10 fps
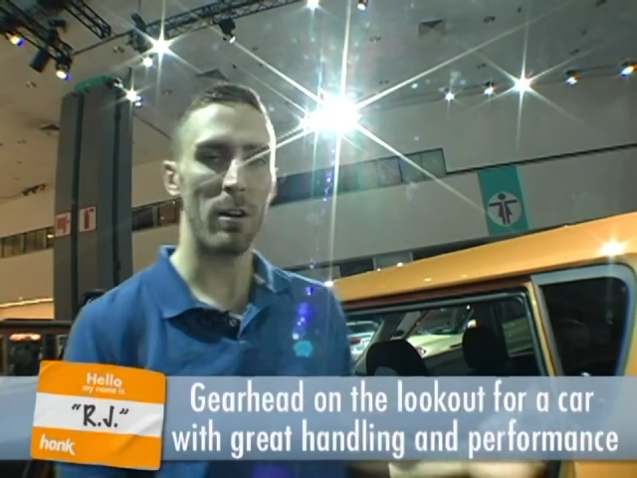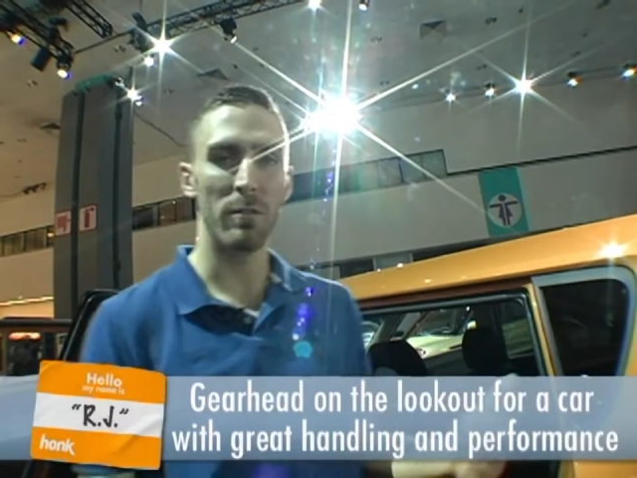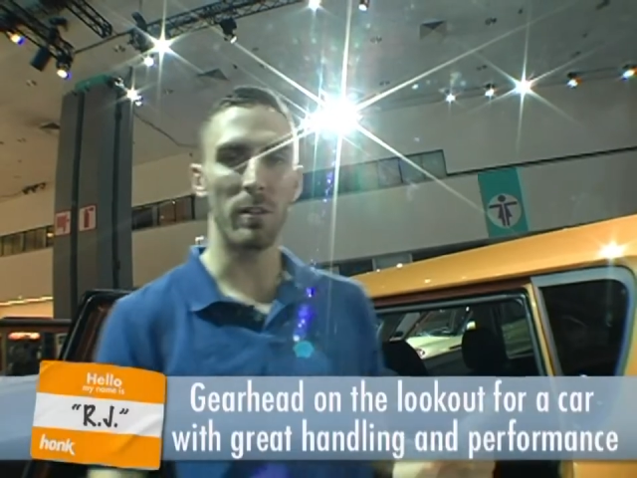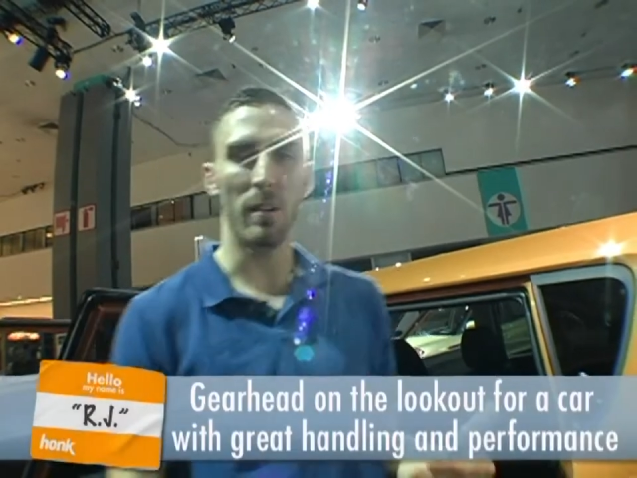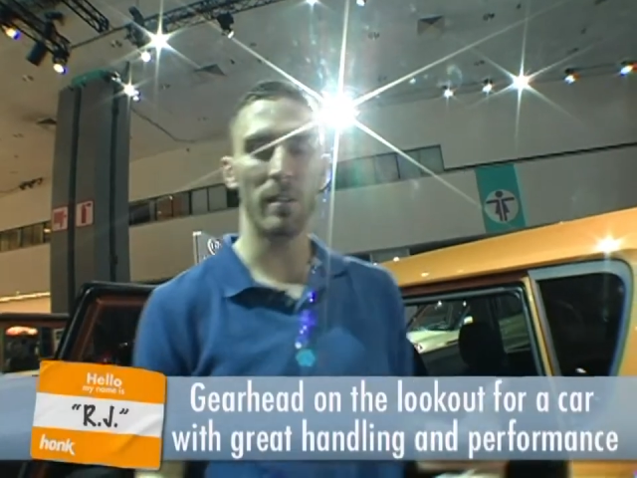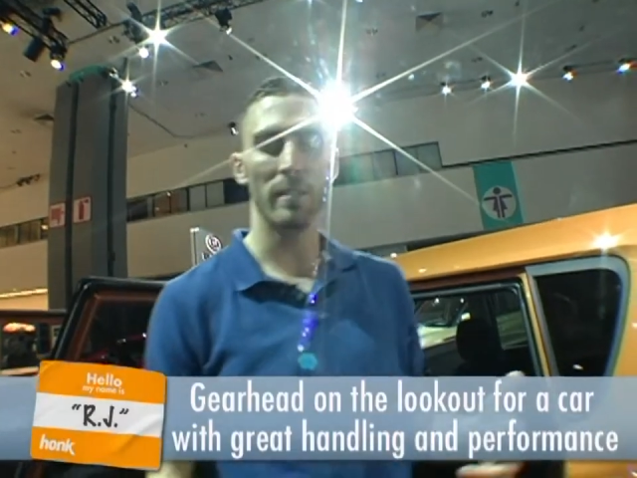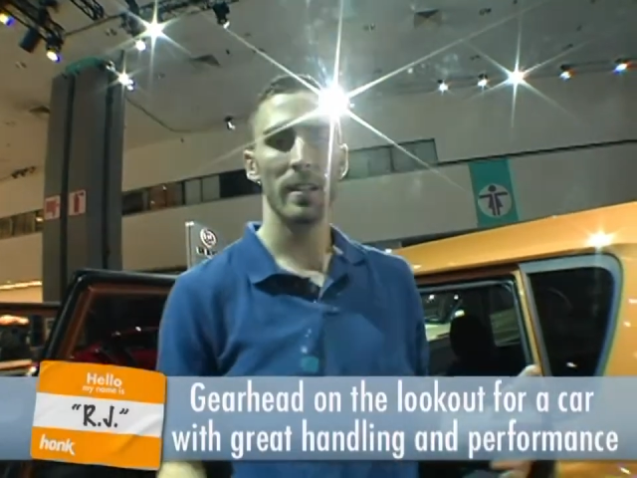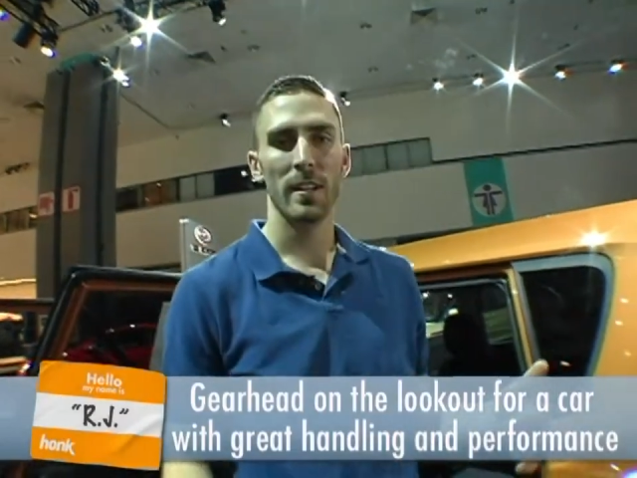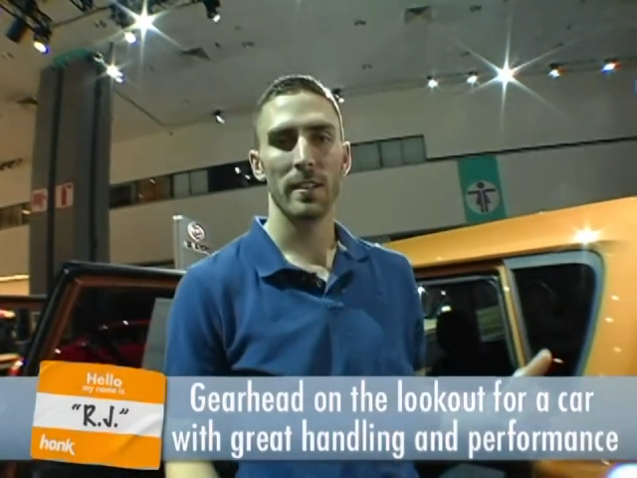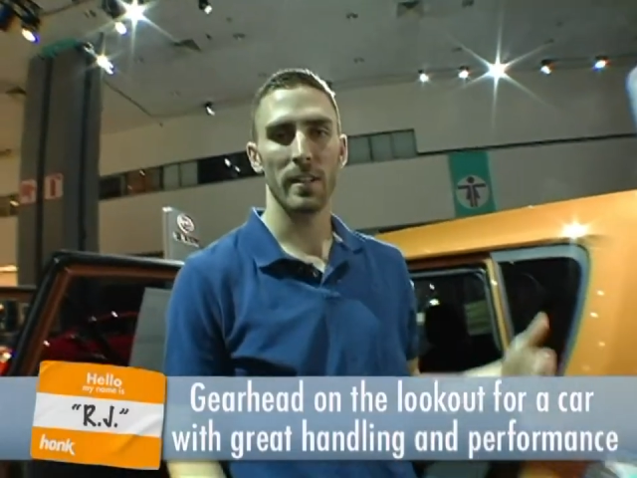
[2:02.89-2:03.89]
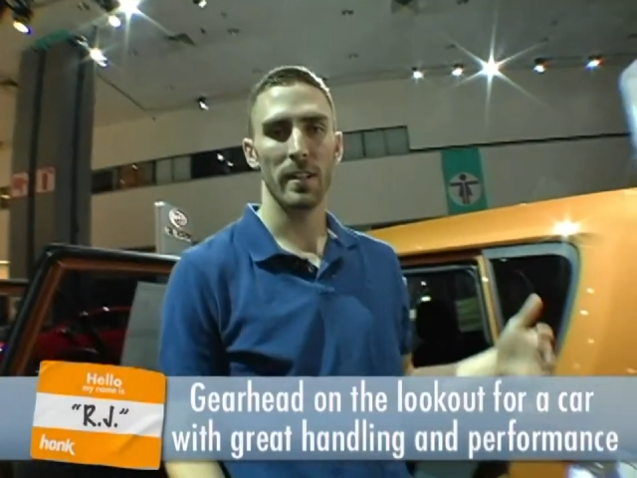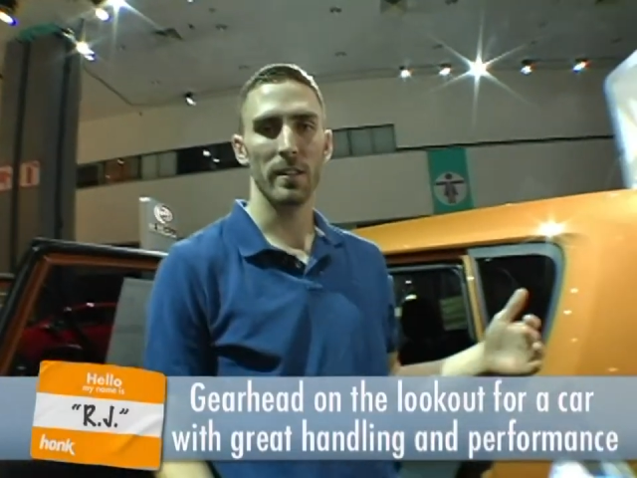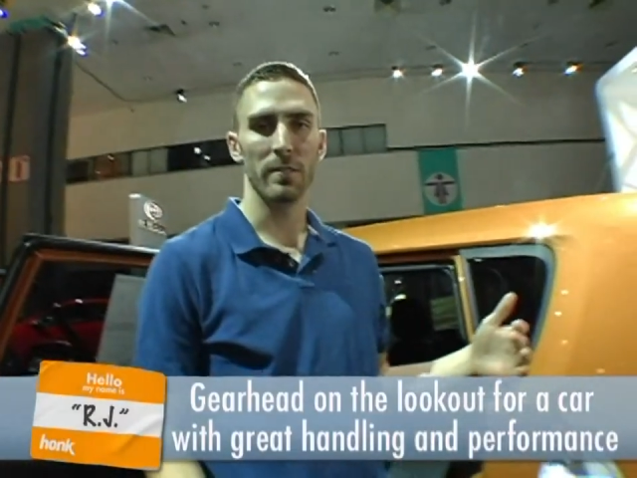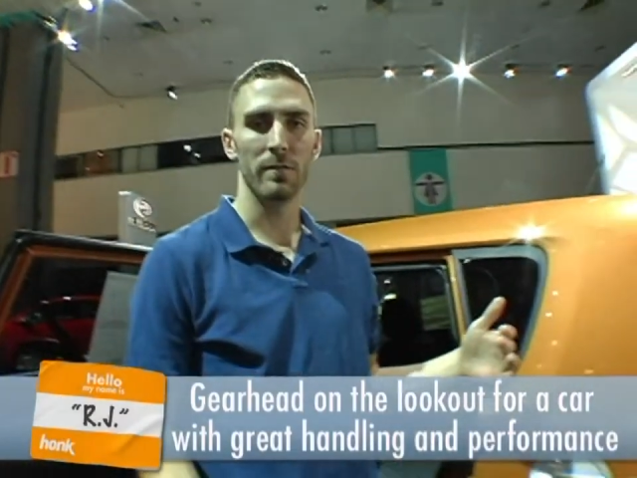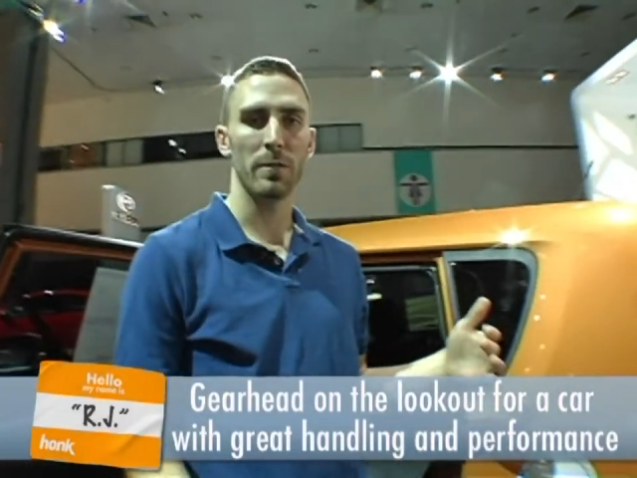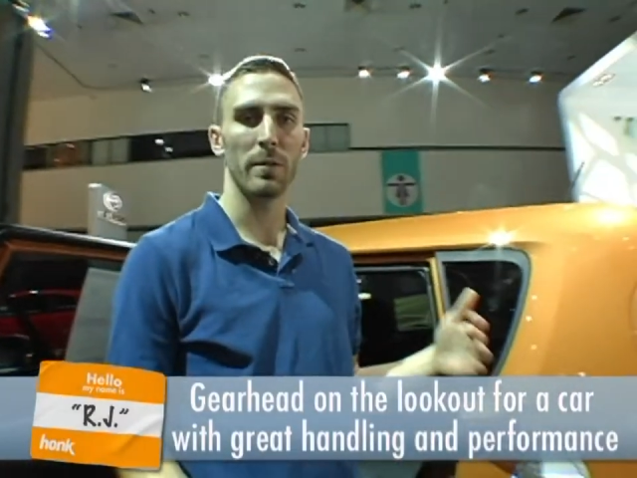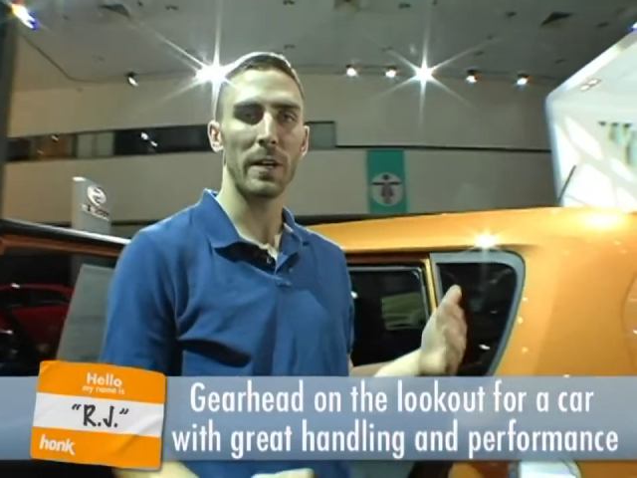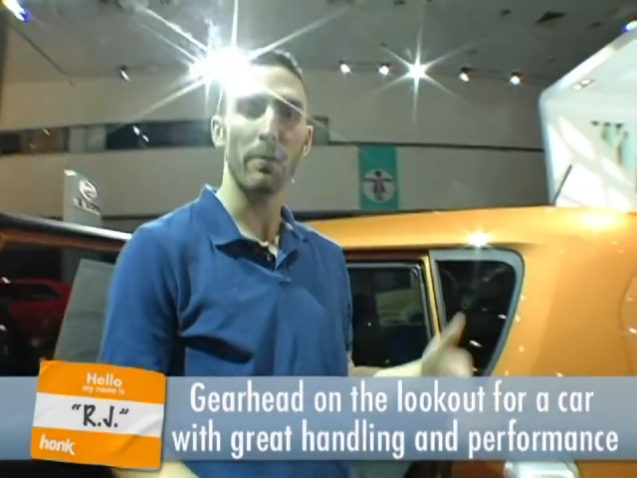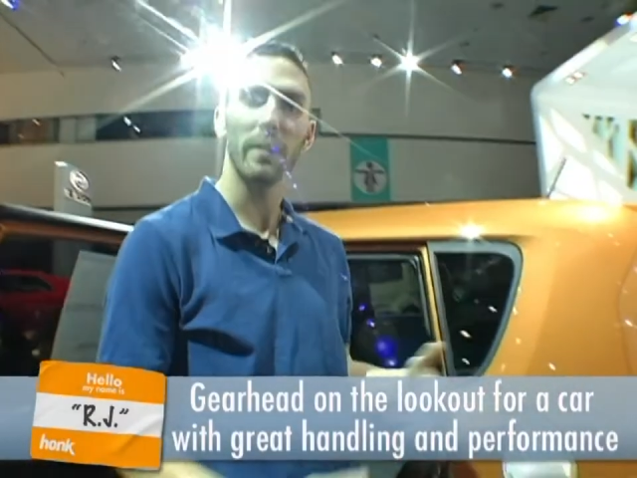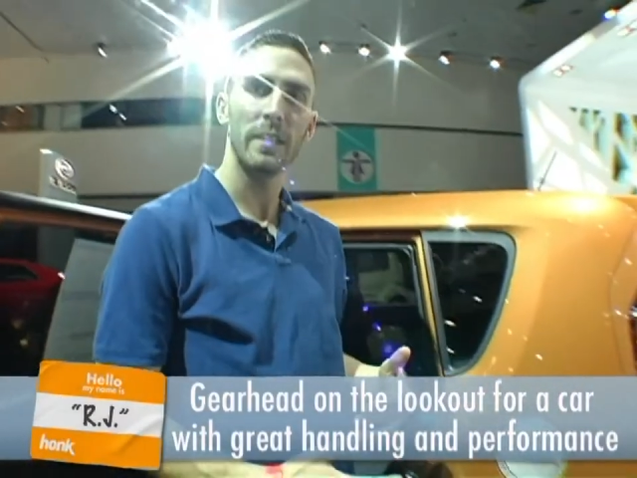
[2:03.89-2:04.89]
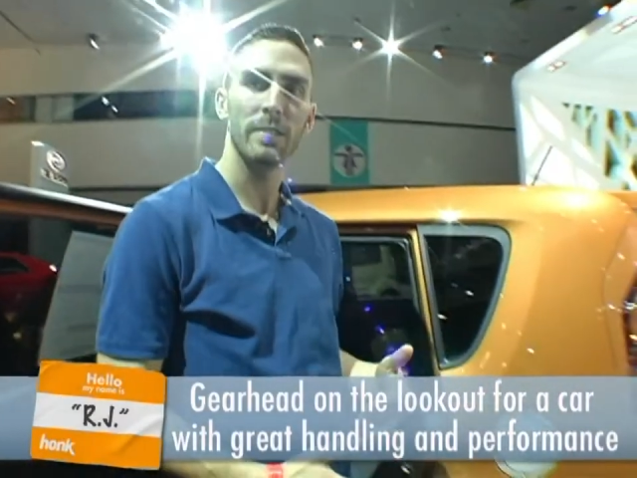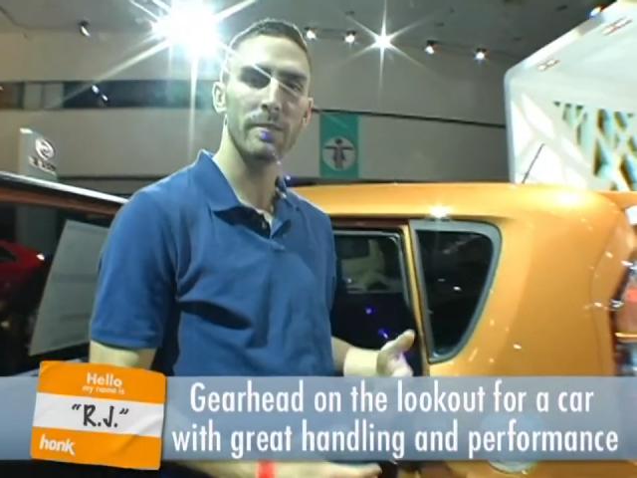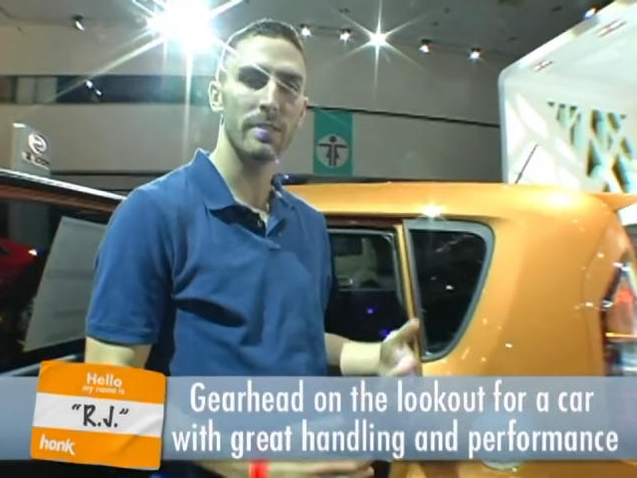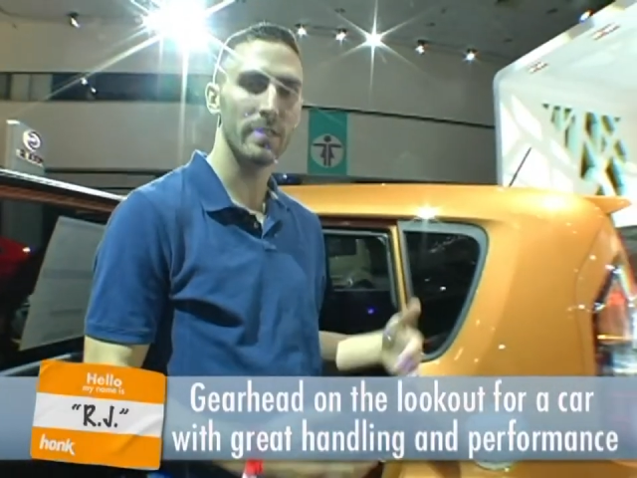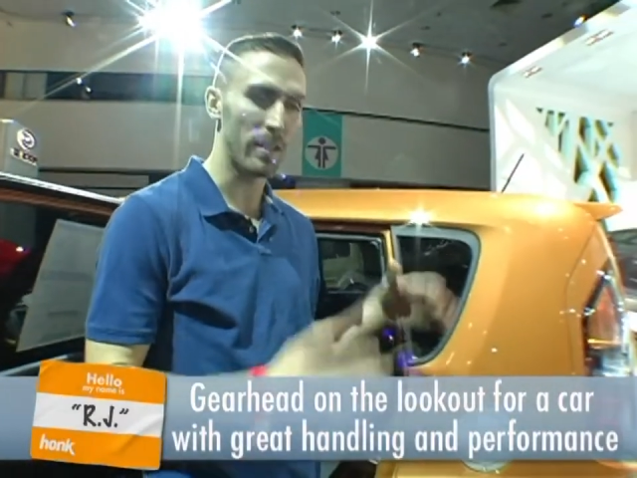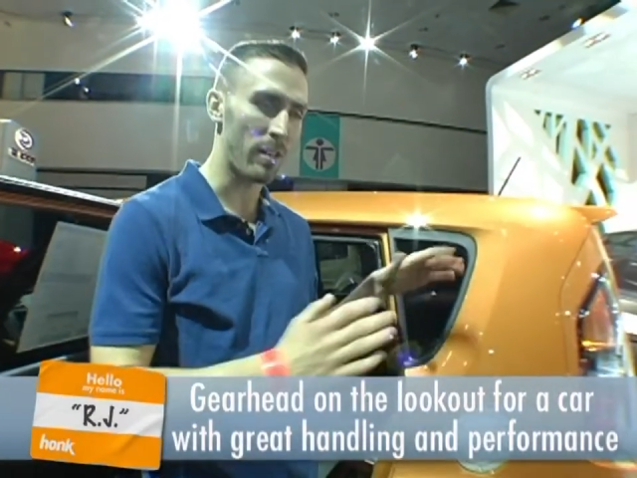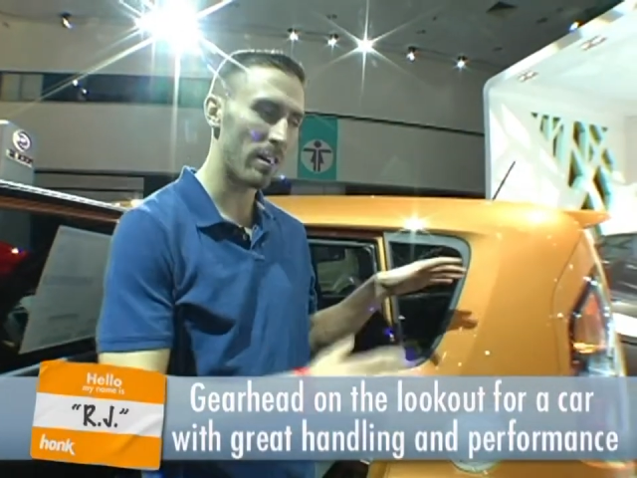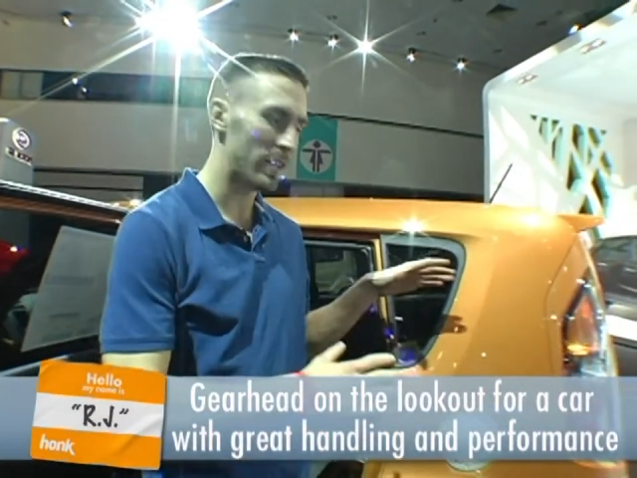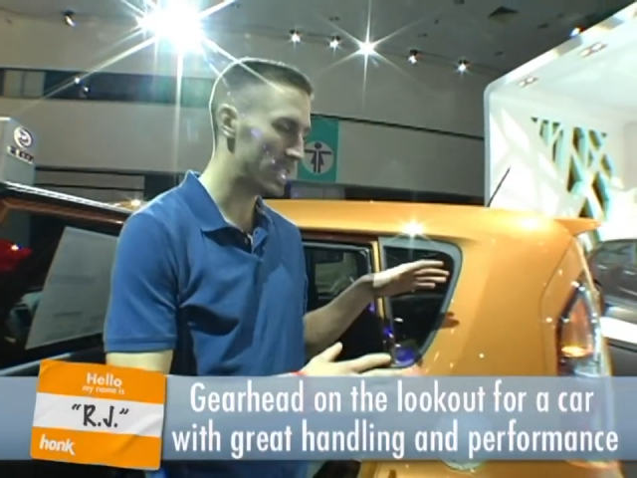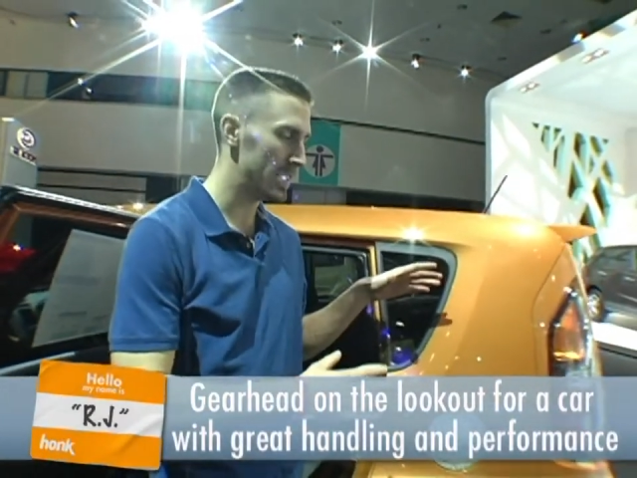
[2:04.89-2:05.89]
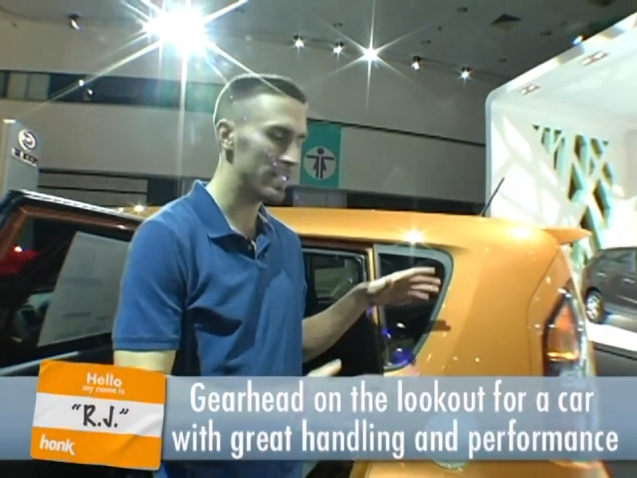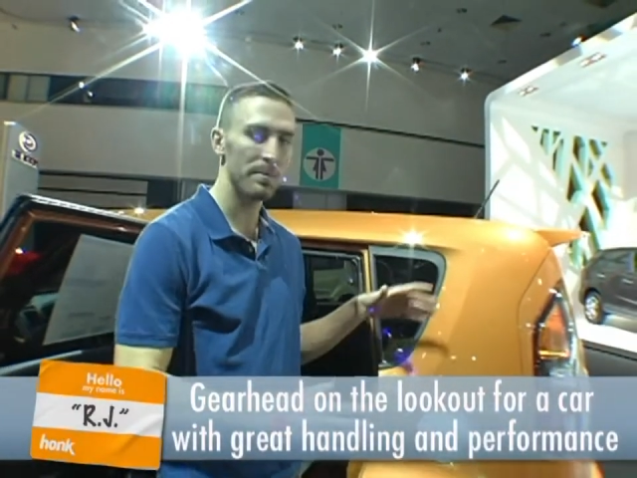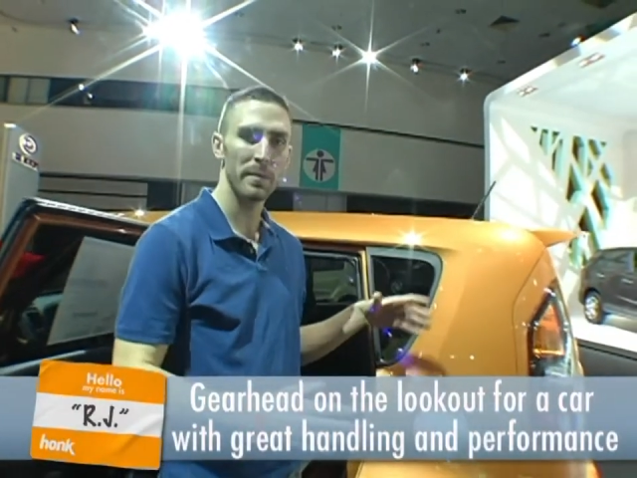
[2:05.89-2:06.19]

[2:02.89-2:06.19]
overall, for what I want out of a car like this,